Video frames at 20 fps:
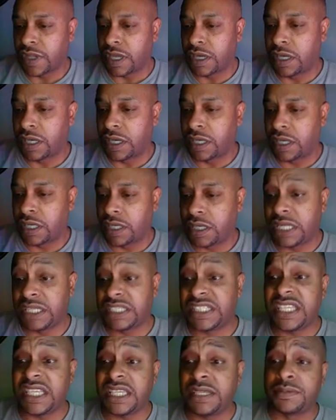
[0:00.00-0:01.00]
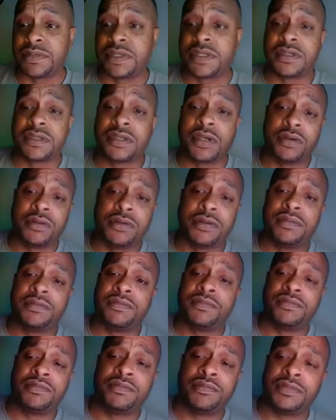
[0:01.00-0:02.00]
and teams. So
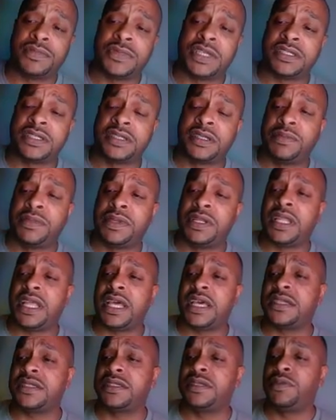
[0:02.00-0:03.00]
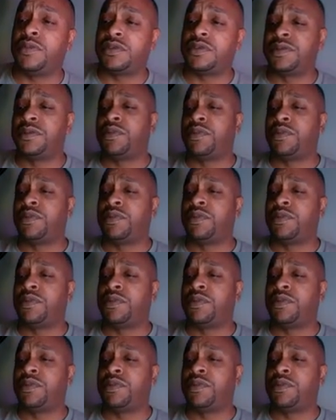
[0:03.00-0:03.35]
that's the last and most